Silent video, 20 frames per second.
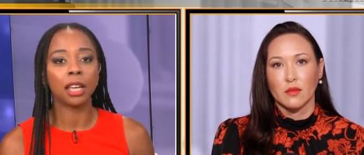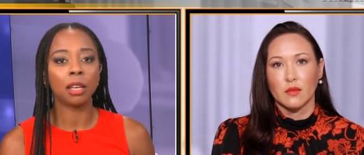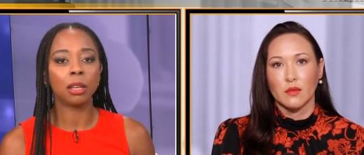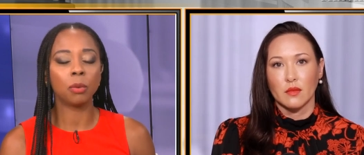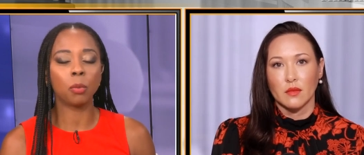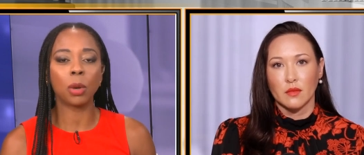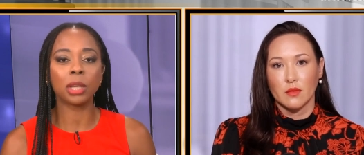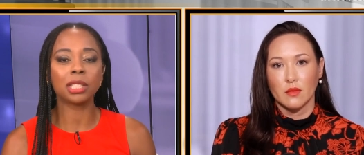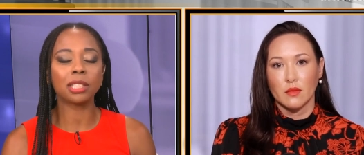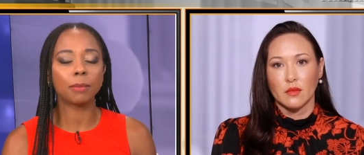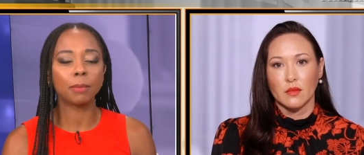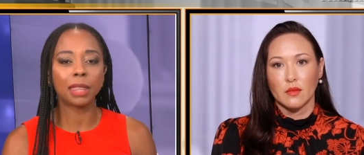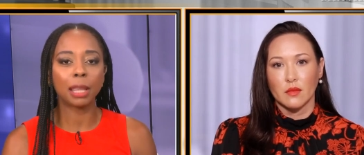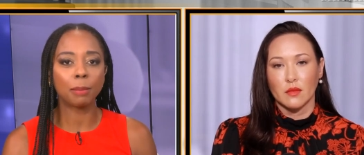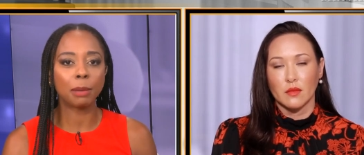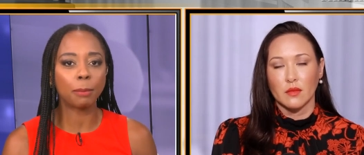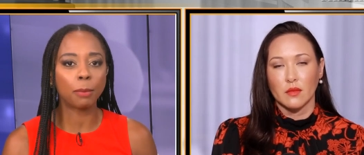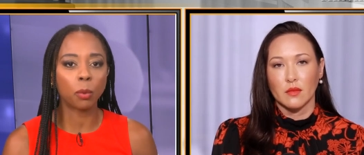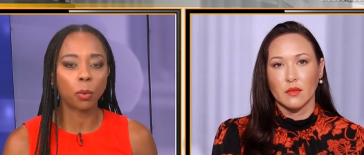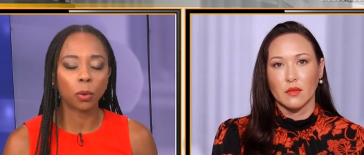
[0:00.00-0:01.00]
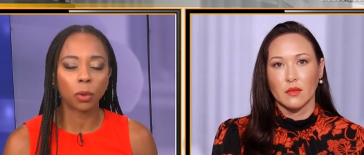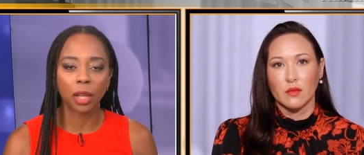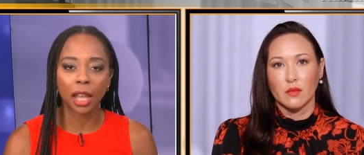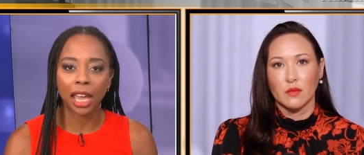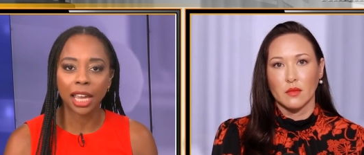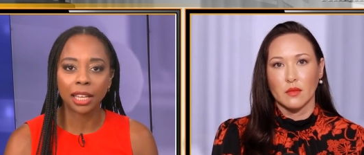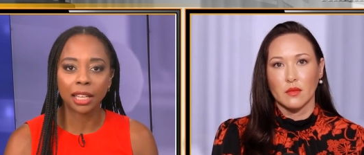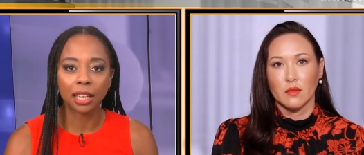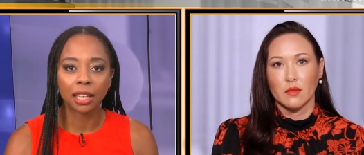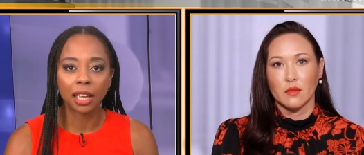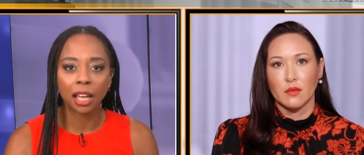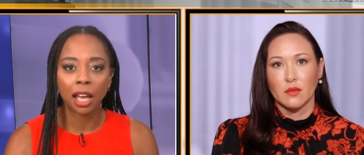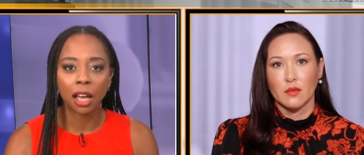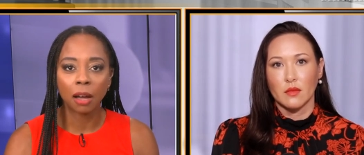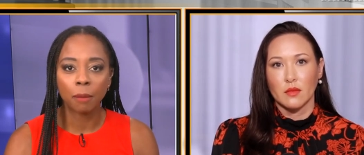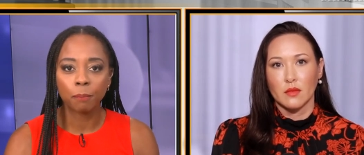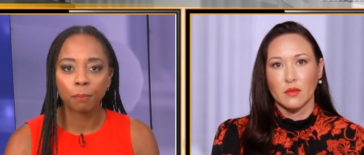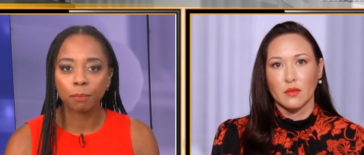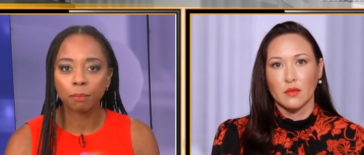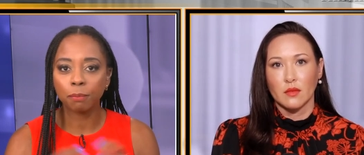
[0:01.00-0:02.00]
Speaker 1: it wasn't something that people were like,
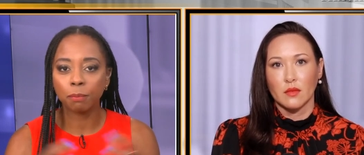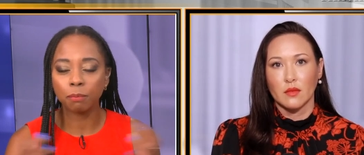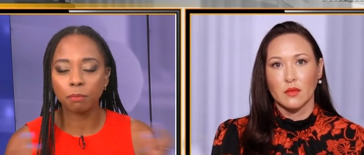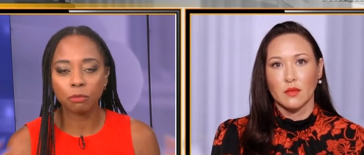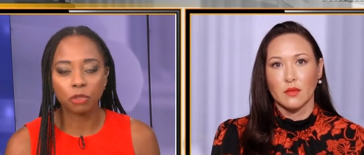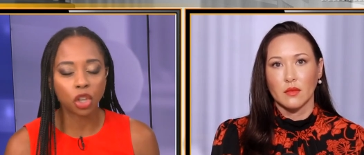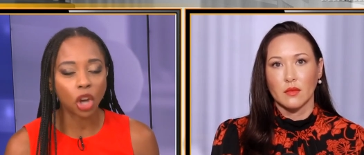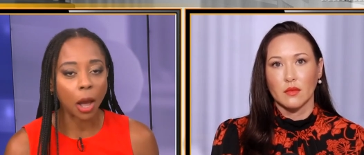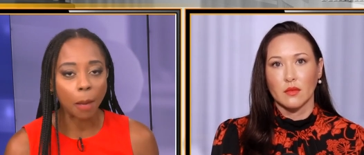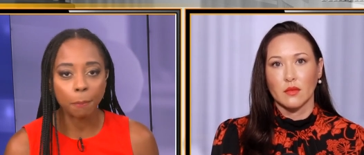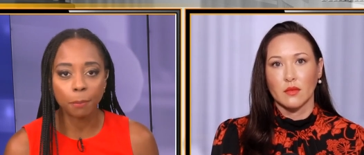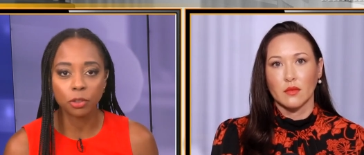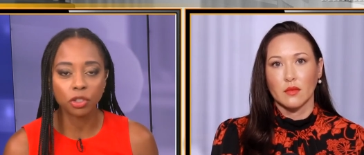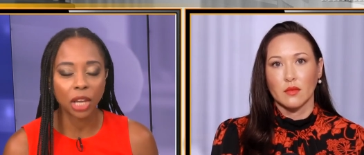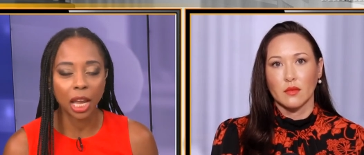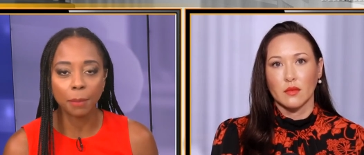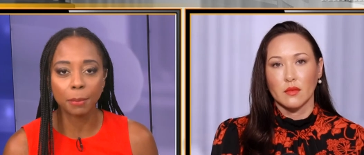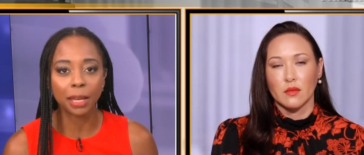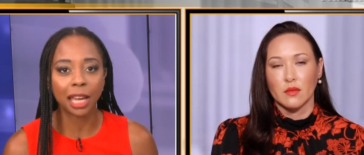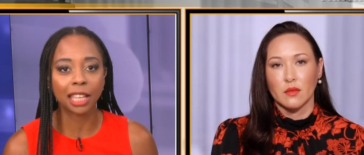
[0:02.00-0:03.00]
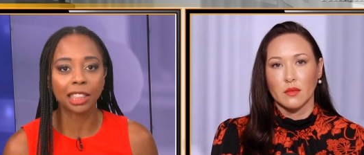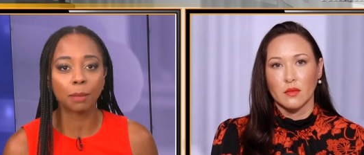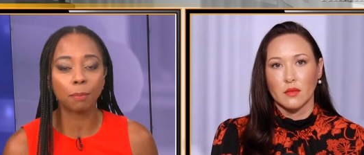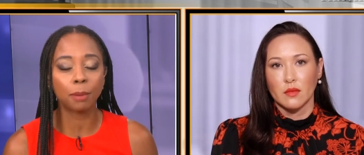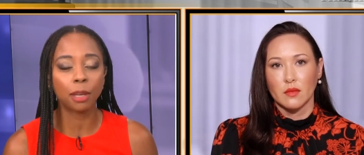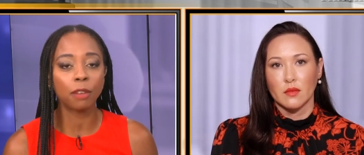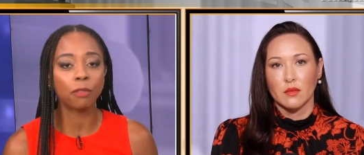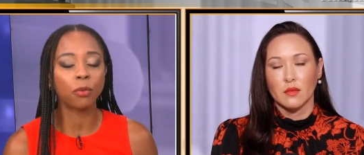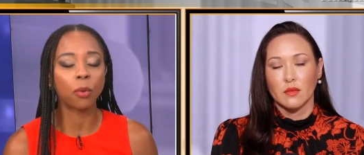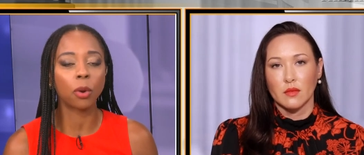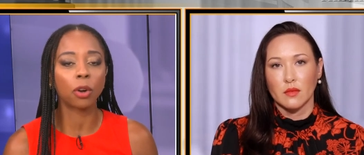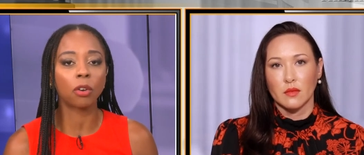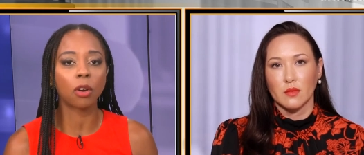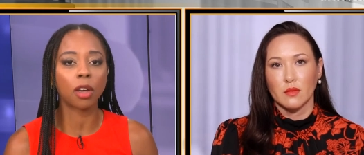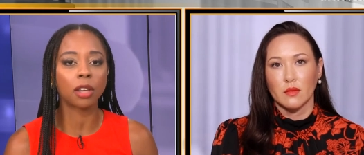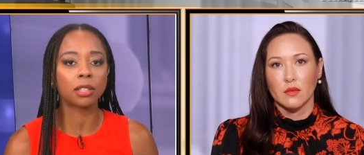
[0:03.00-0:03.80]
Chomp, champing at the bit for across